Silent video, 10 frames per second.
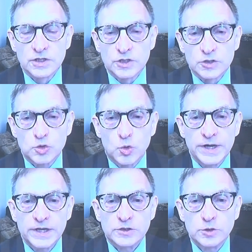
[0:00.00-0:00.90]

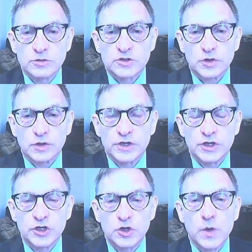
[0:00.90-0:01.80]
22 trillion
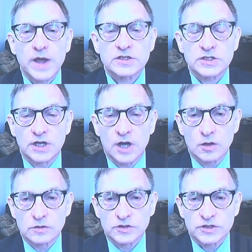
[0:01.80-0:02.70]
US
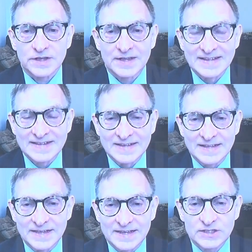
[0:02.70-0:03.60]
dollars
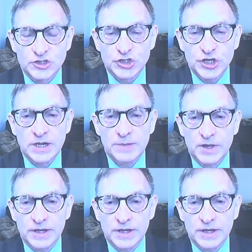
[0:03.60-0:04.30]
in GDP.